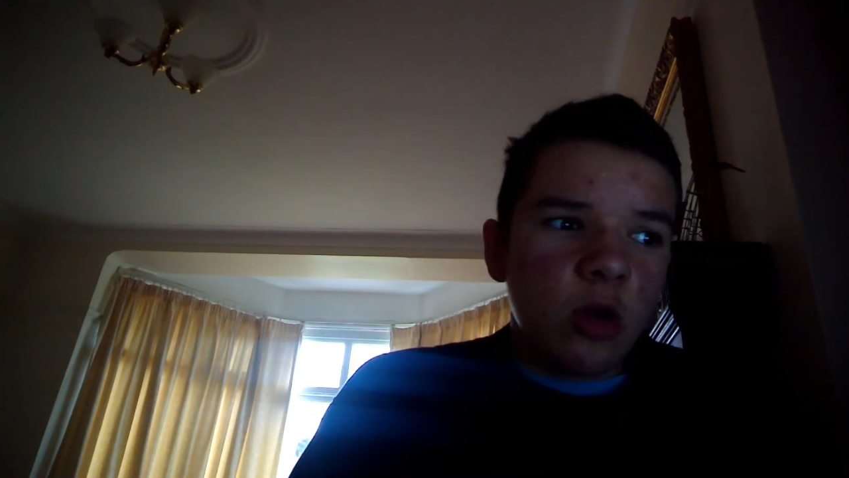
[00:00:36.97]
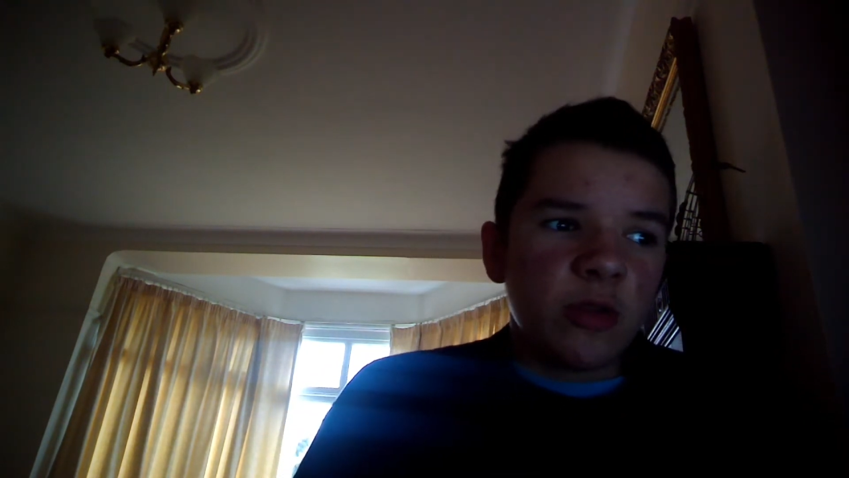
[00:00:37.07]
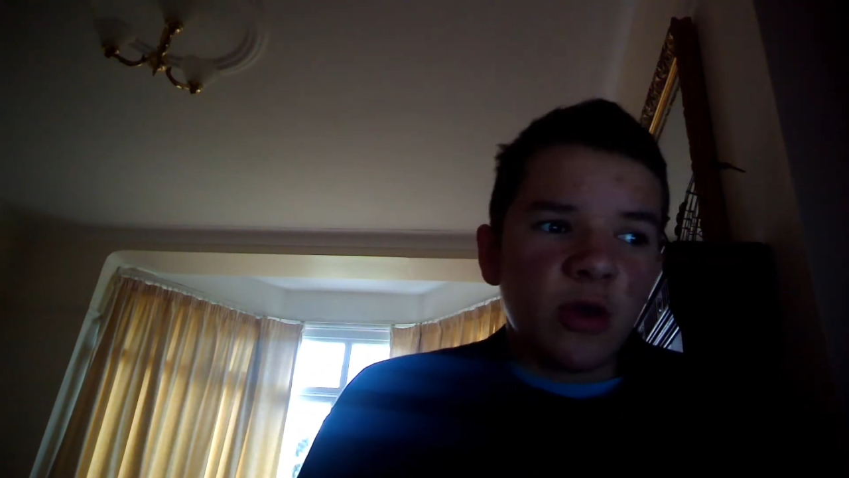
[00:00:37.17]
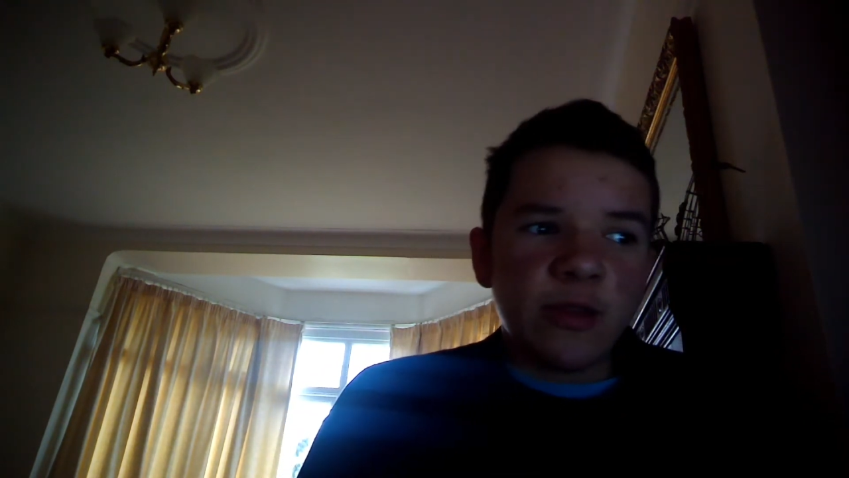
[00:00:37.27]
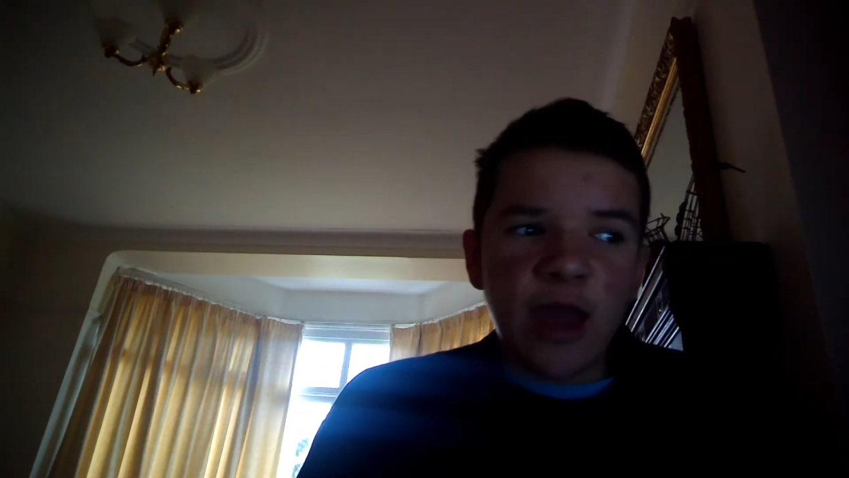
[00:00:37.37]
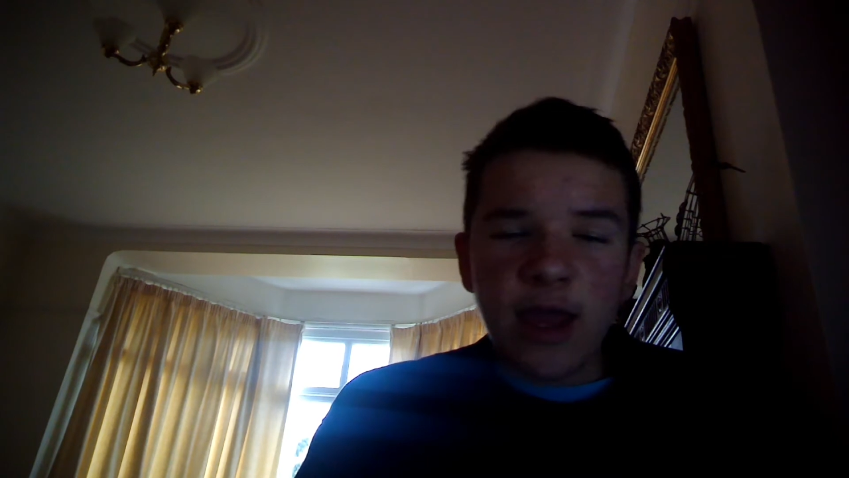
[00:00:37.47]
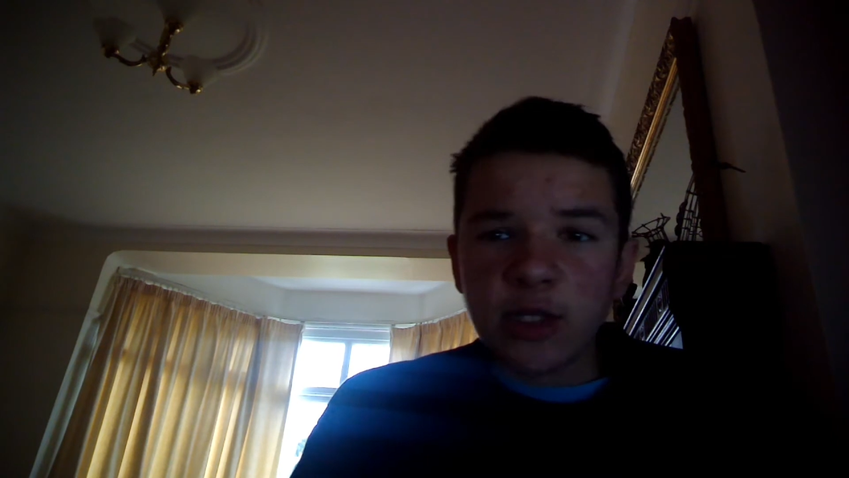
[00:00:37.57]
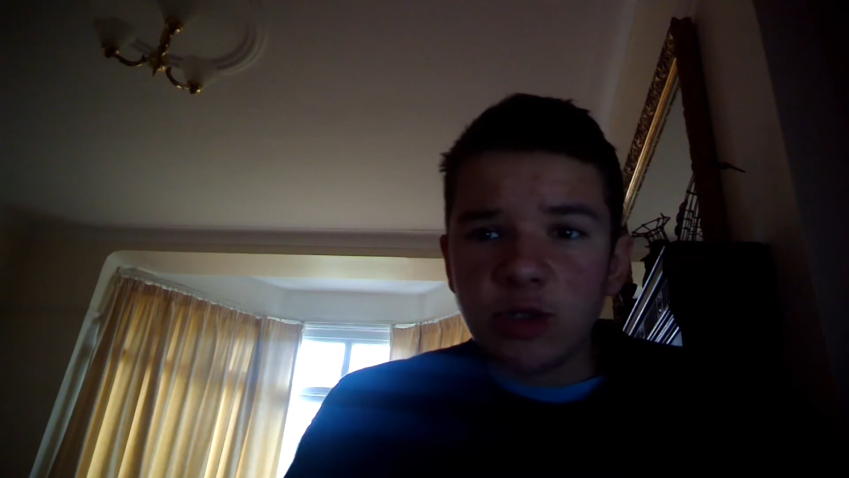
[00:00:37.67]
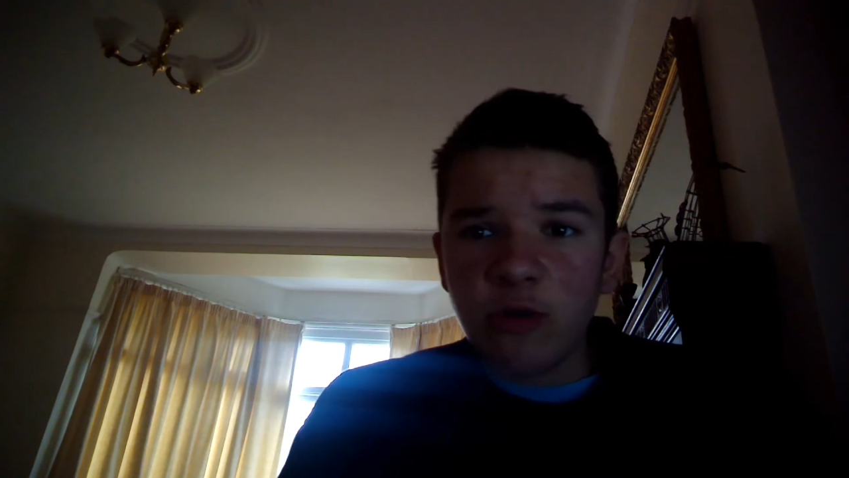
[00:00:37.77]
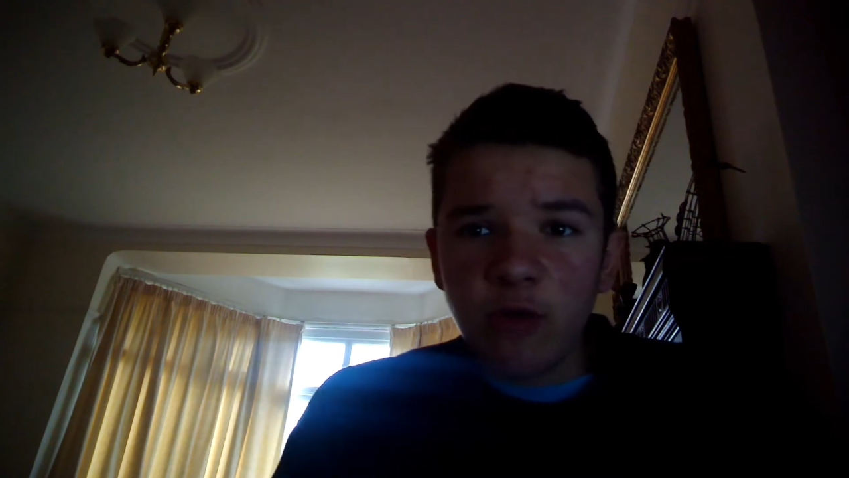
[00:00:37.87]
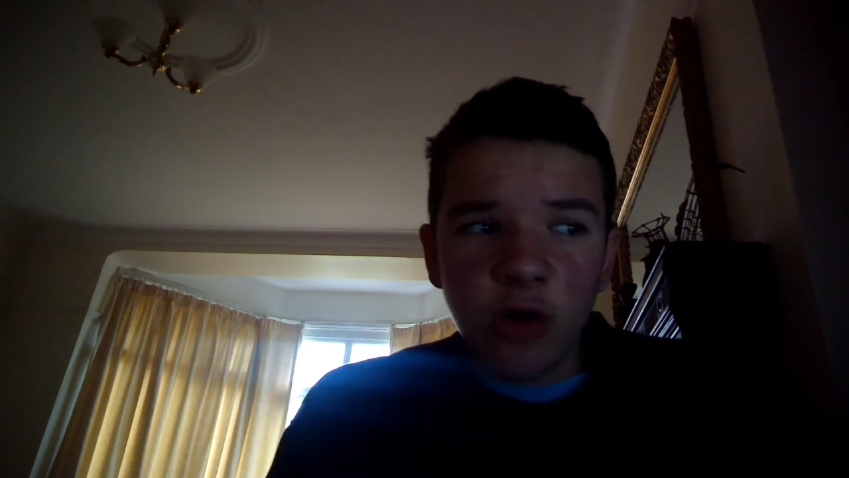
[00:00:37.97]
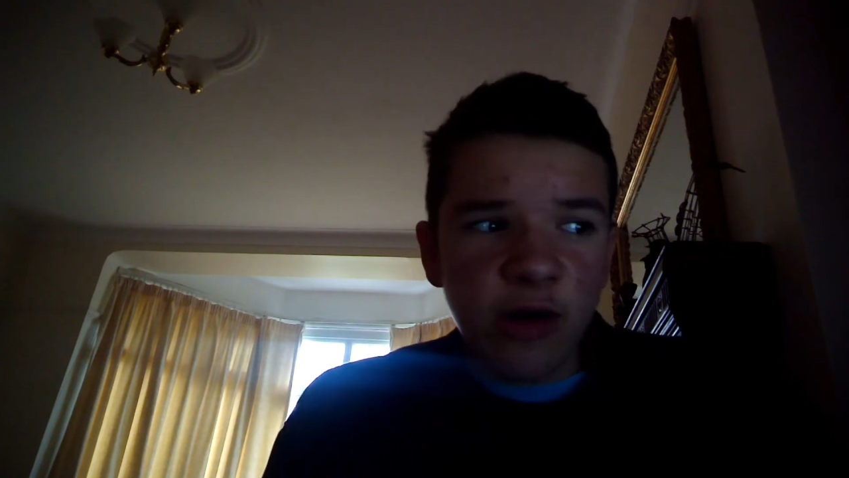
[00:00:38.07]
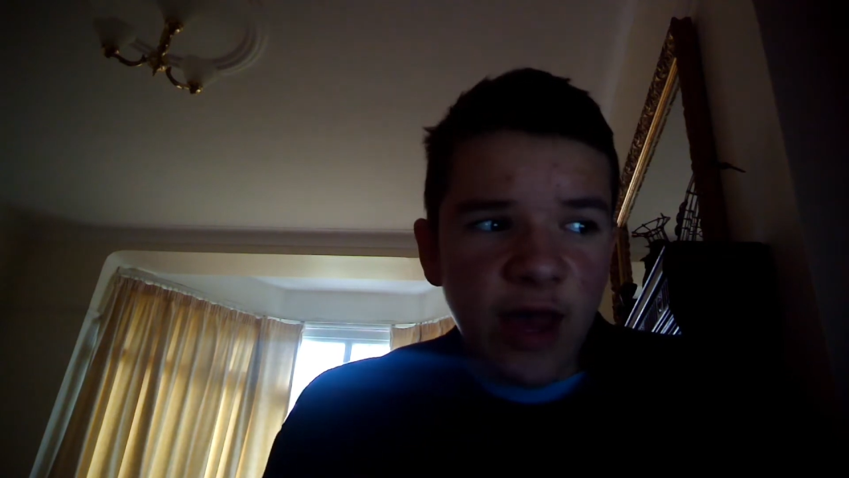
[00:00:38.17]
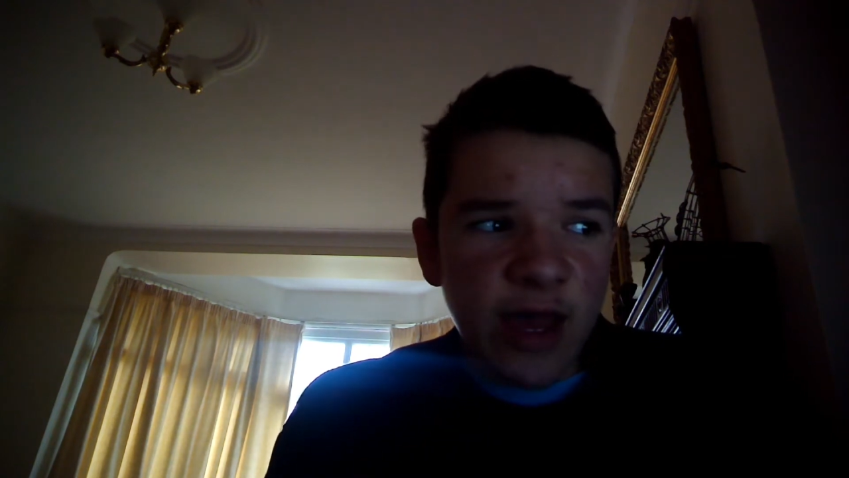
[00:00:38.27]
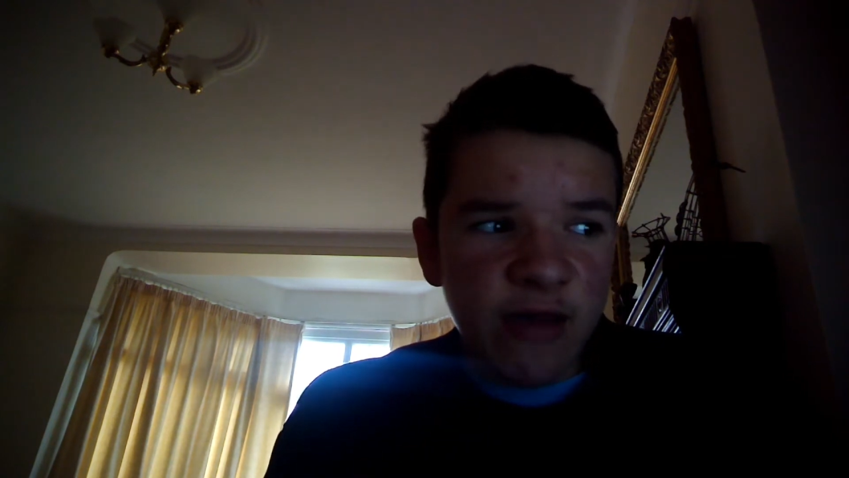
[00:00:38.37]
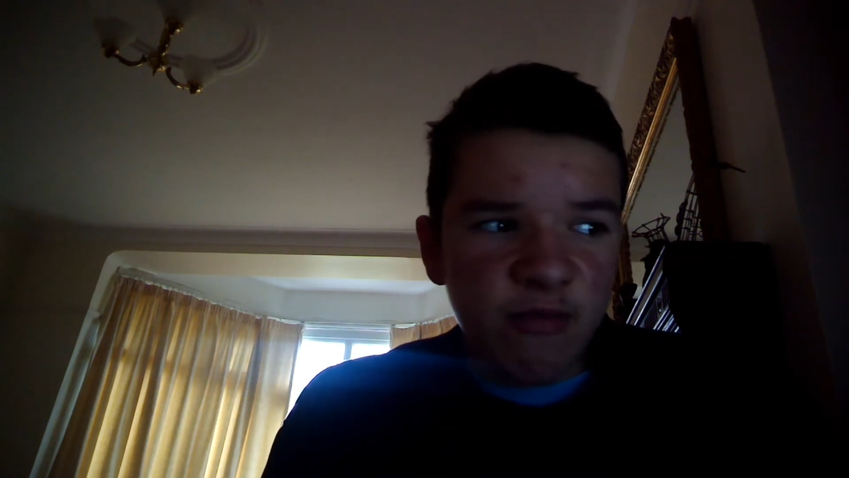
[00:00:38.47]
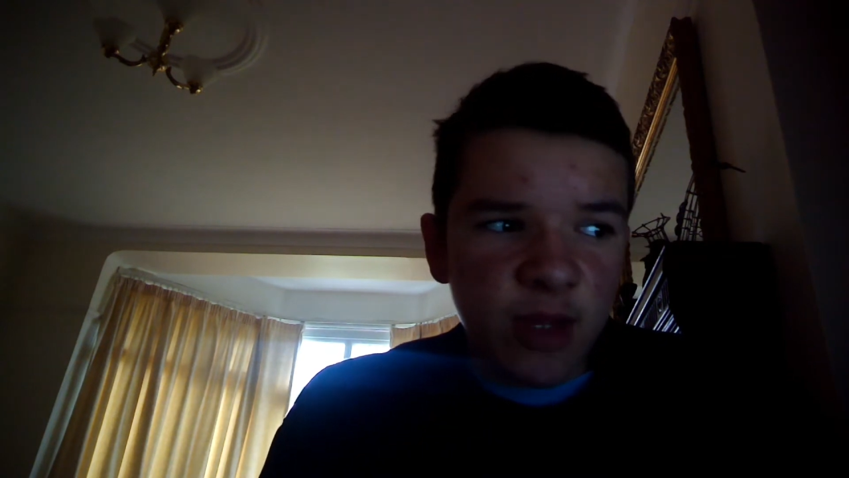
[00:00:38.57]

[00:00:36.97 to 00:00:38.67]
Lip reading: On the other hand, you've got to have